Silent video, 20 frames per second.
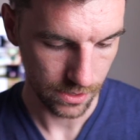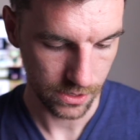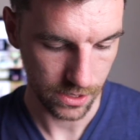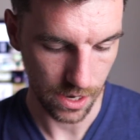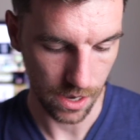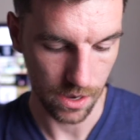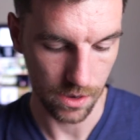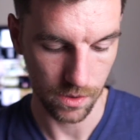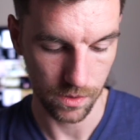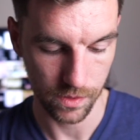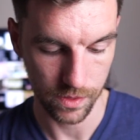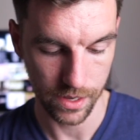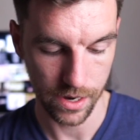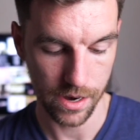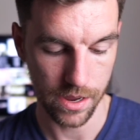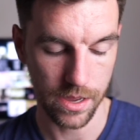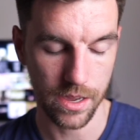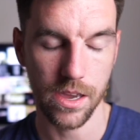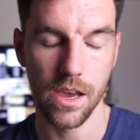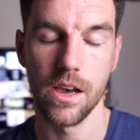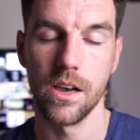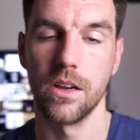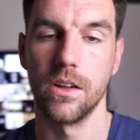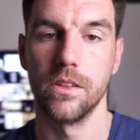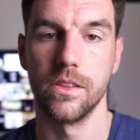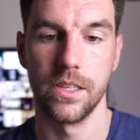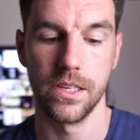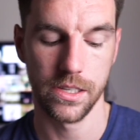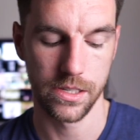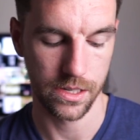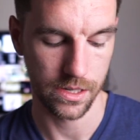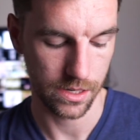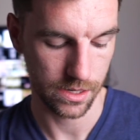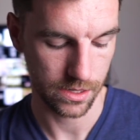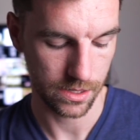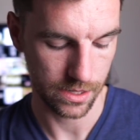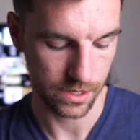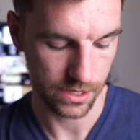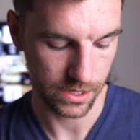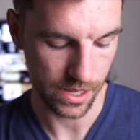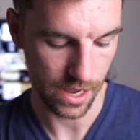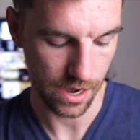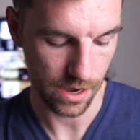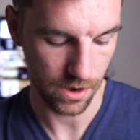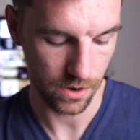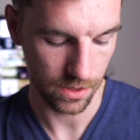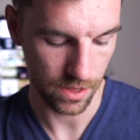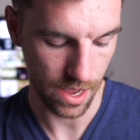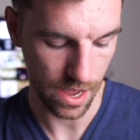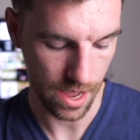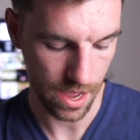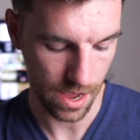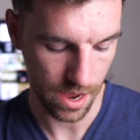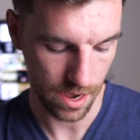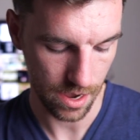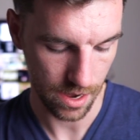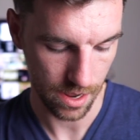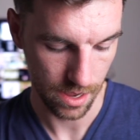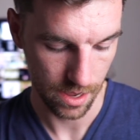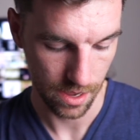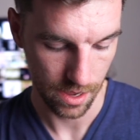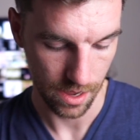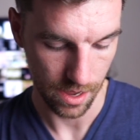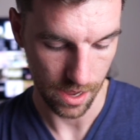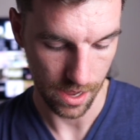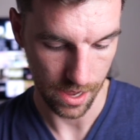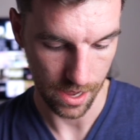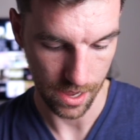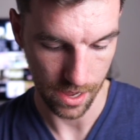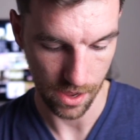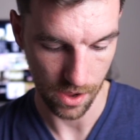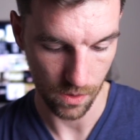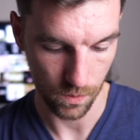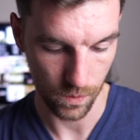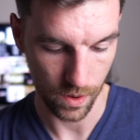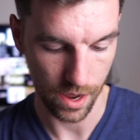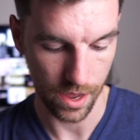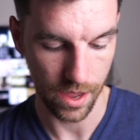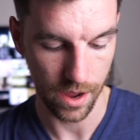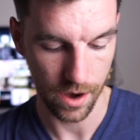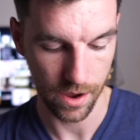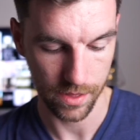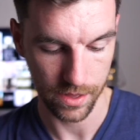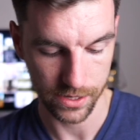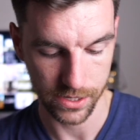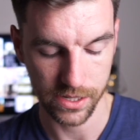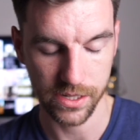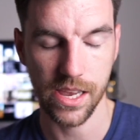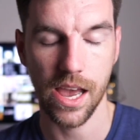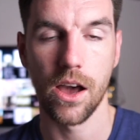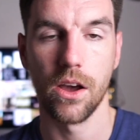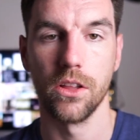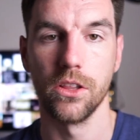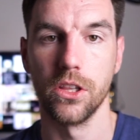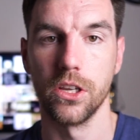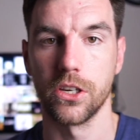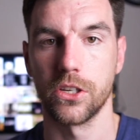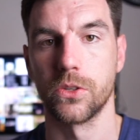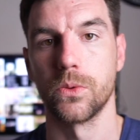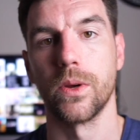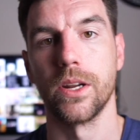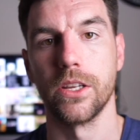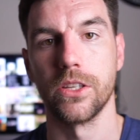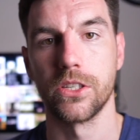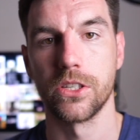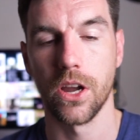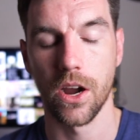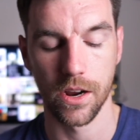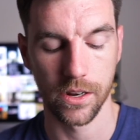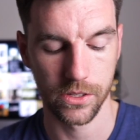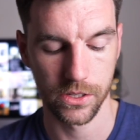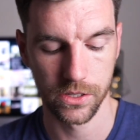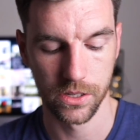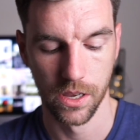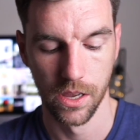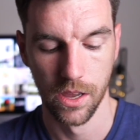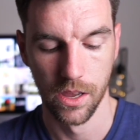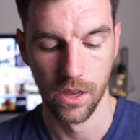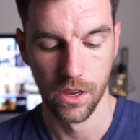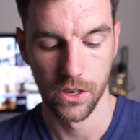So there you go. This is the standard line uh, right here. This is how it looks when it starts.